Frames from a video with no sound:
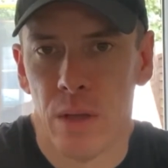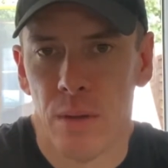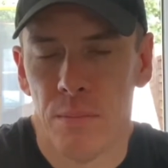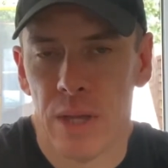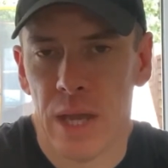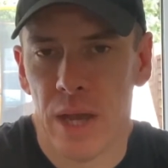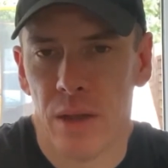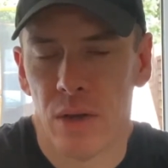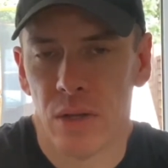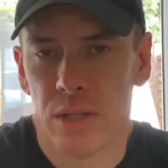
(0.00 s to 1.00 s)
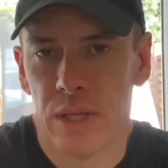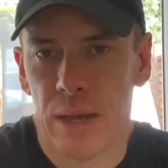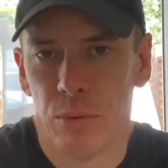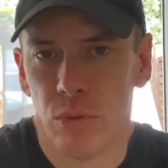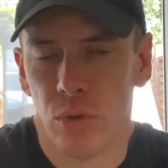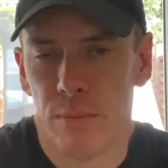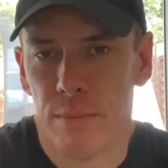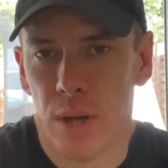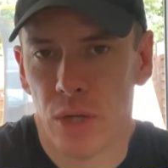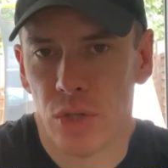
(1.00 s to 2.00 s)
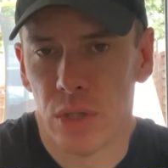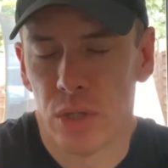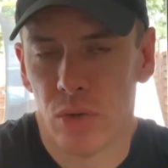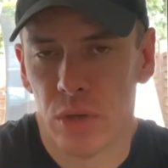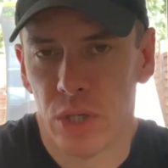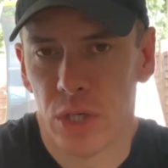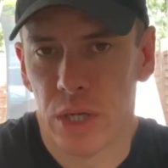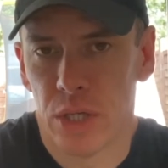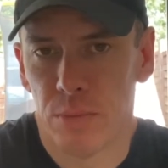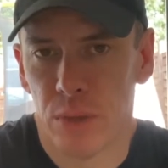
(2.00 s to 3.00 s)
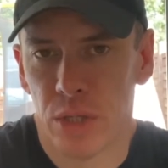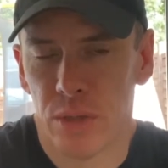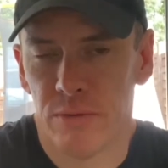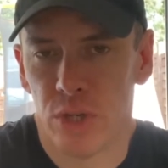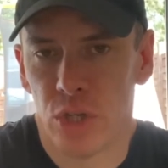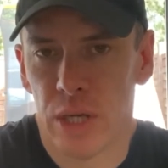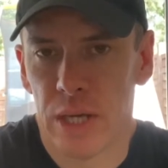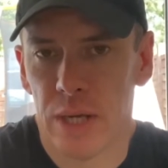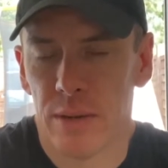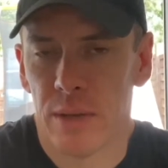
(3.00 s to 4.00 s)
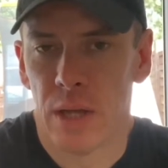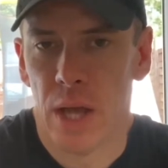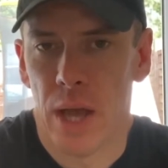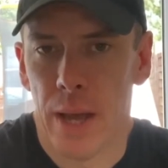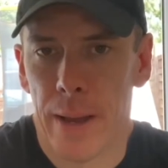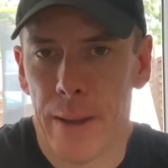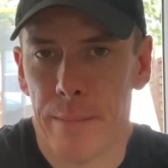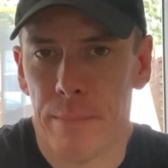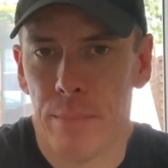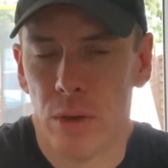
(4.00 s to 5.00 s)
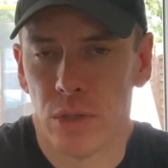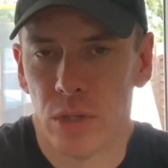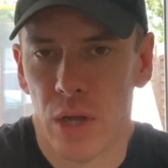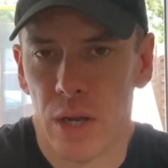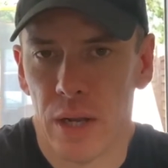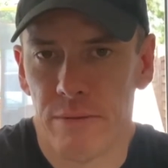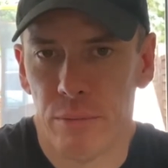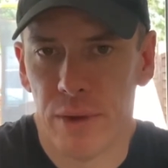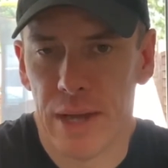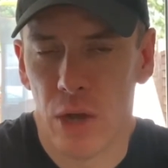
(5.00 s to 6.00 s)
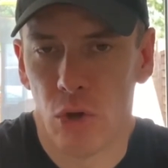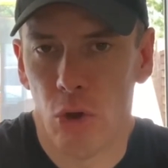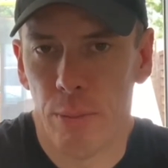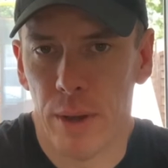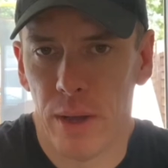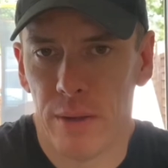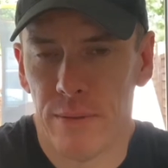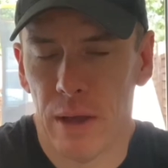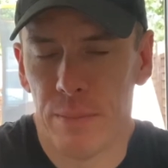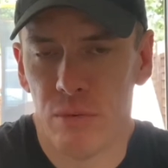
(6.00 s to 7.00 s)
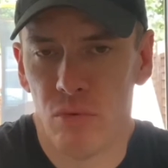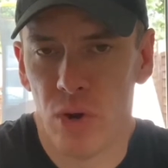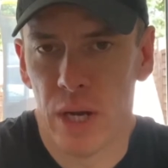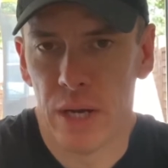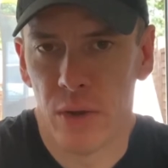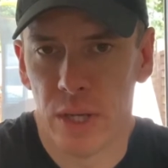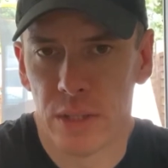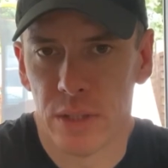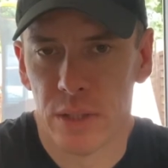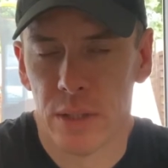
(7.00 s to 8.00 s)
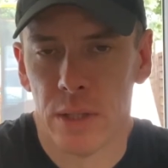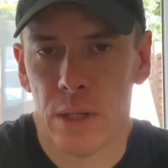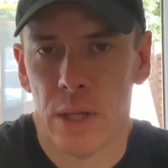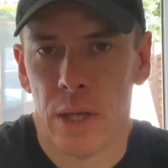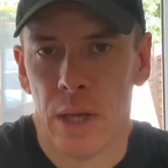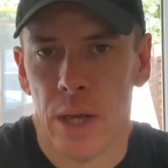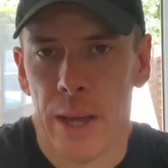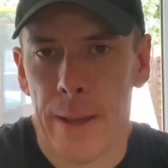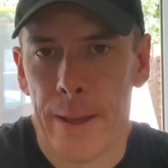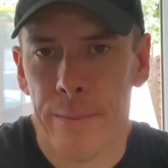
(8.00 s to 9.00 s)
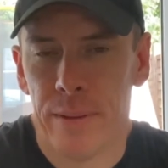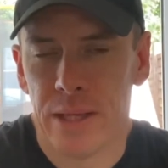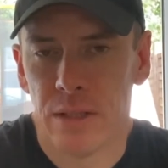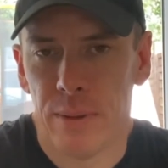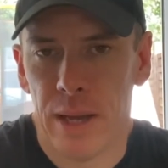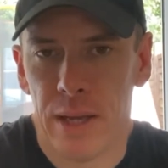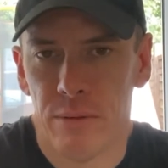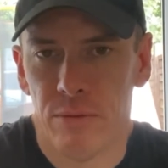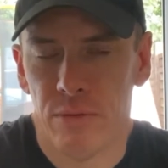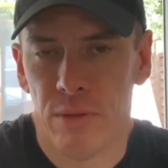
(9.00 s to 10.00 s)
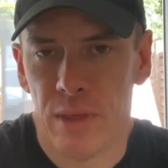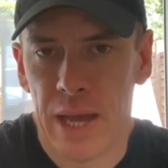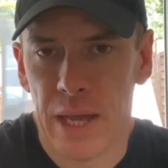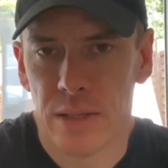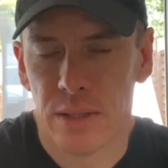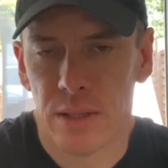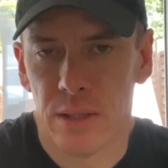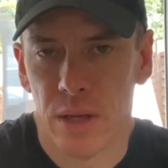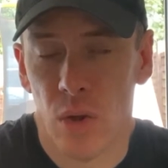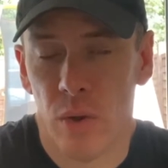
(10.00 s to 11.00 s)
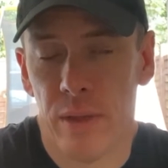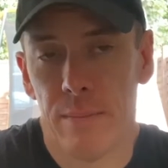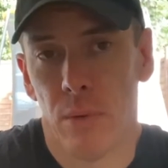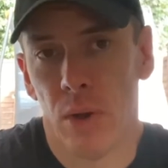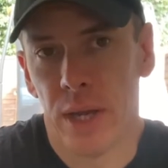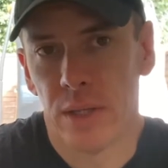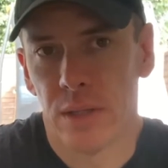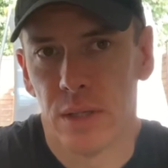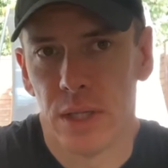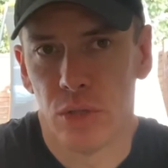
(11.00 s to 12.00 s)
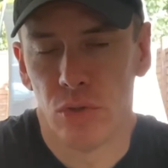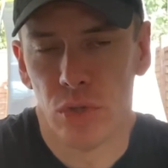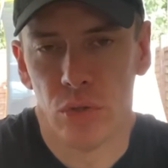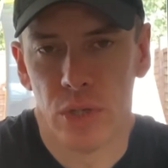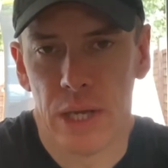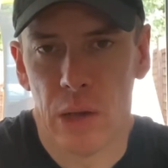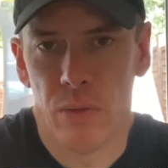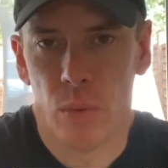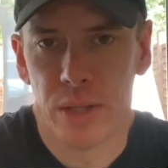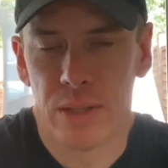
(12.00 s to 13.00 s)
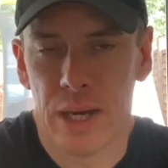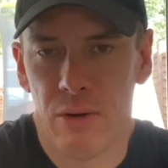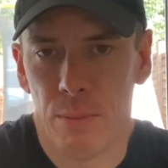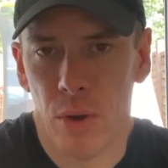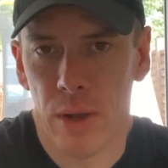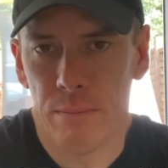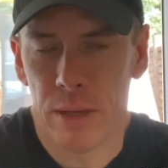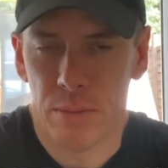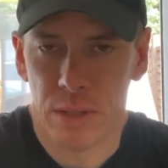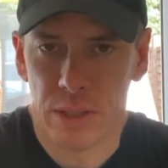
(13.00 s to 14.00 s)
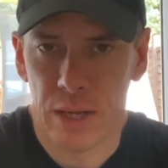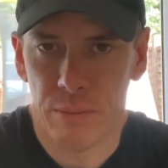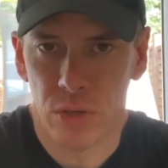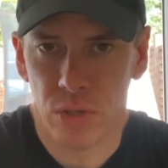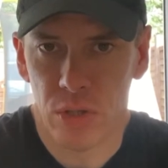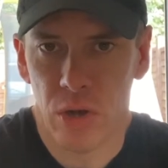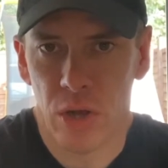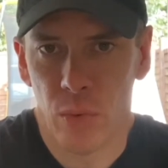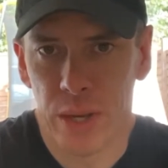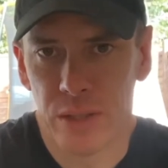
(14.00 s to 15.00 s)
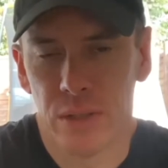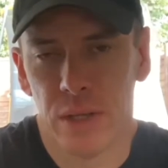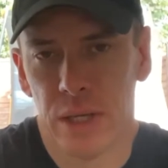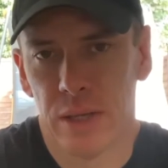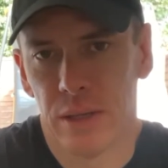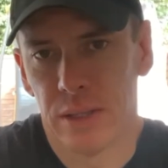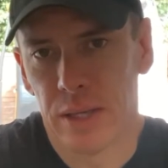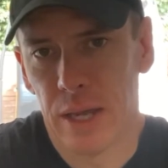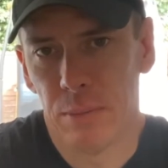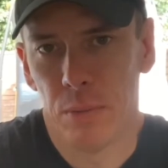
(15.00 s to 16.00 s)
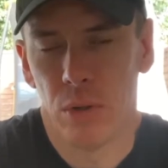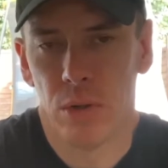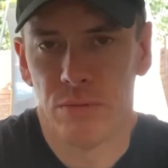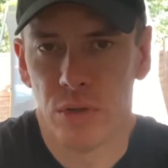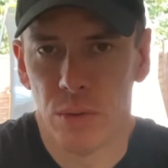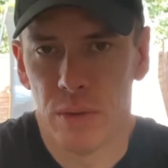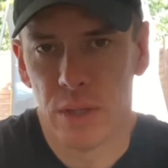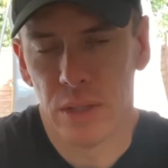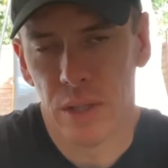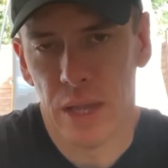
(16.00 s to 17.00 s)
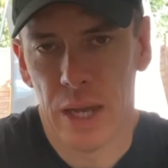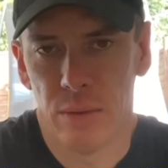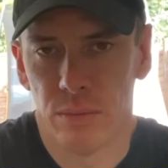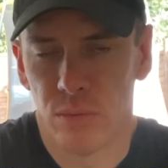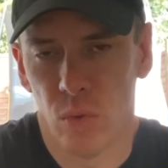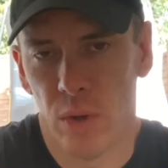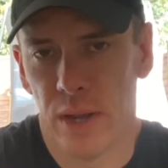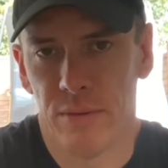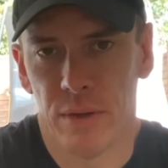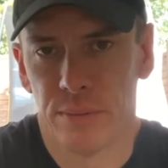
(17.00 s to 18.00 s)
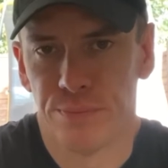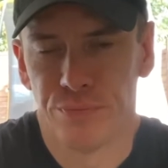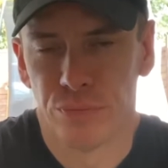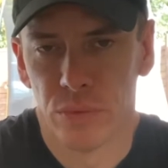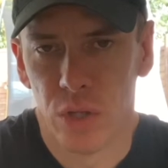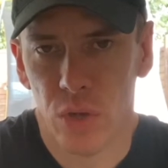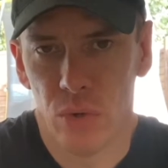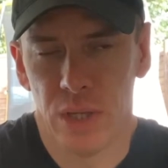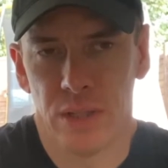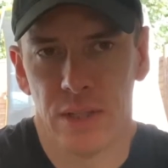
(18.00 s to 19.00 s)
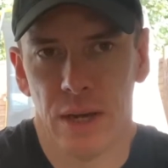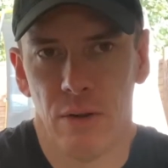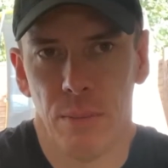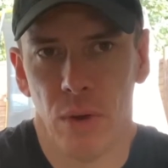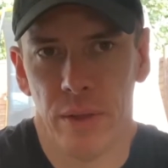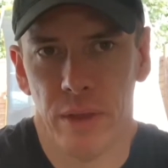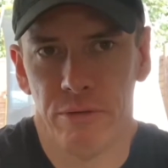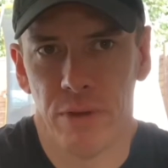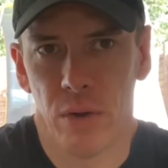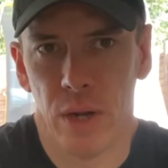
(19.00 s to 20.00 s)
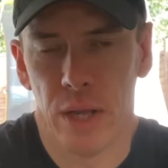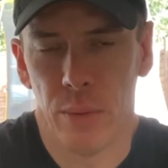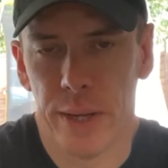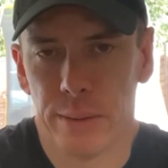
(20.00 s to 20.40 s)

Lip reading: But yeah, I can't see Apple doing much. It's not going to change much visually, but certainly if they bring out a copper, that would be really nice. But that's about it for that. Oh, and they might introduce now the 1 terabyte. People are saying because of the iOS, it is capable of doing this and that, whatever. who needs a terabyte on their phone anyway?